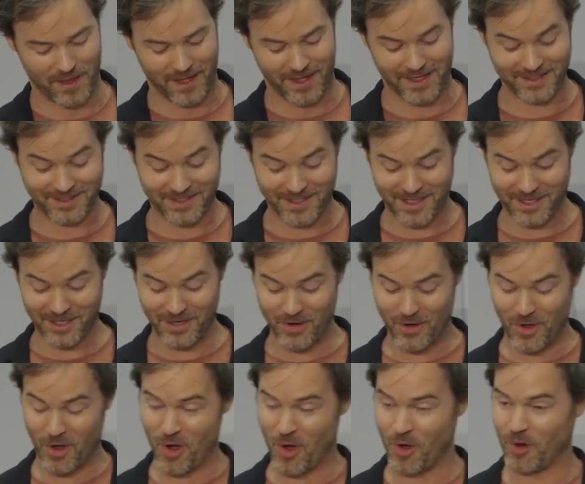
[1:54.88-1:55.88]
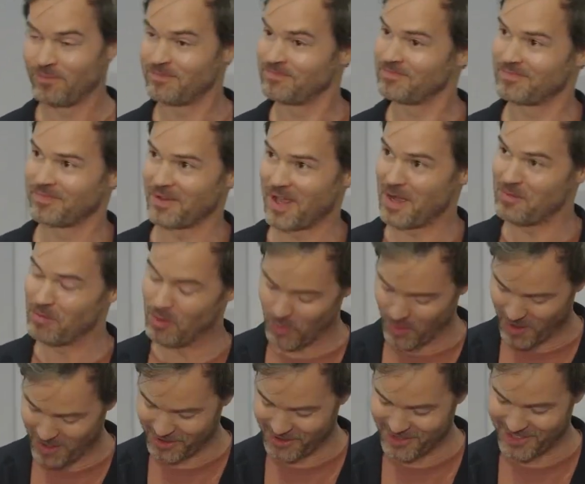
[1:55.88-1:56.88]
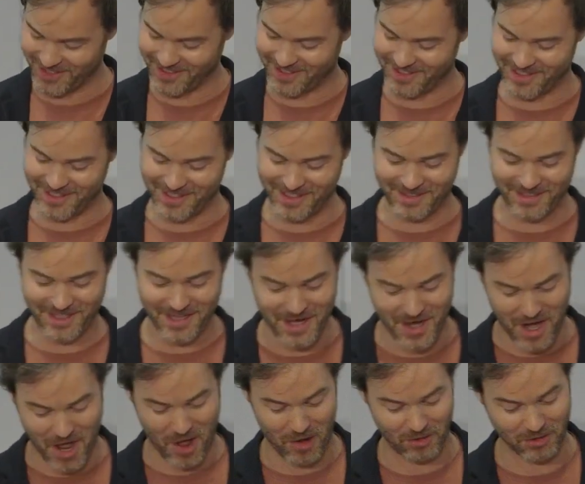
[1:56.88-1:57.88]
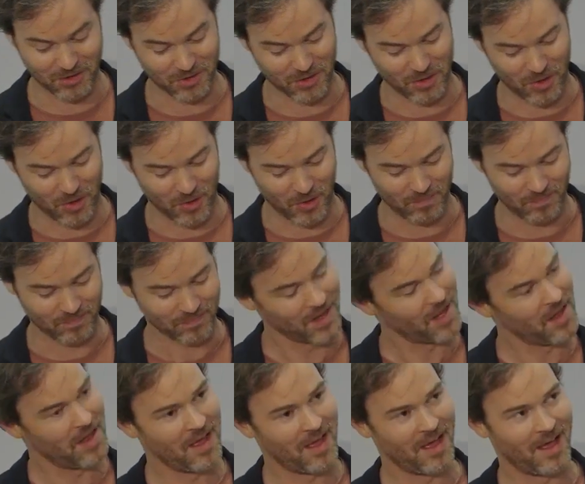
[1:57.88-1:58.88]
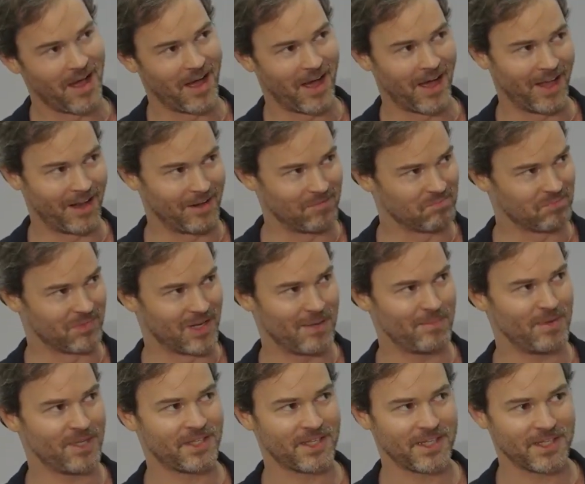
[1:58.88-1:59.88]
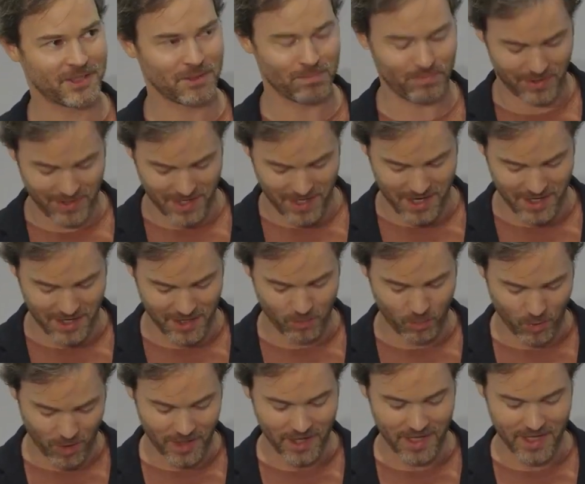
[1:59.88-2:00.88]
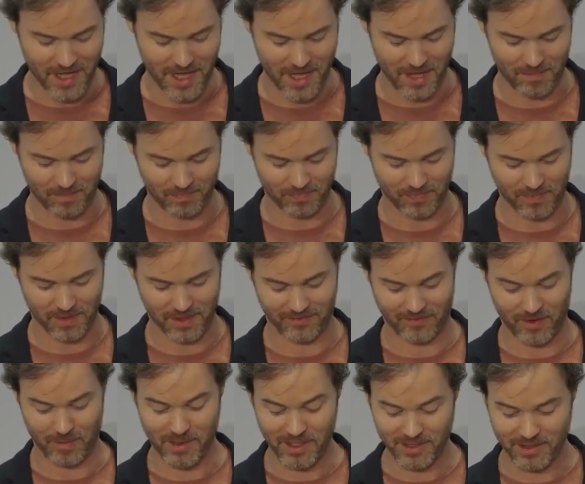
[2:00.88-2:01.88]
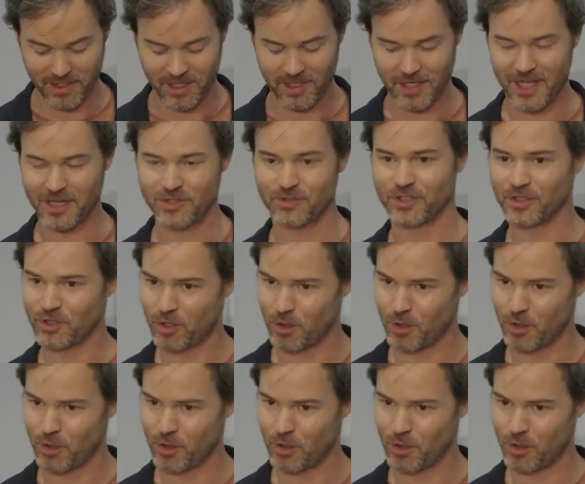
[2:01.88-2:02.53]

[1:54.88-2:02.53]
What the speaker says: I said, you know, I'm in Washington, D.C. now, so let me take the plane at 1 a.m. If I make the connection in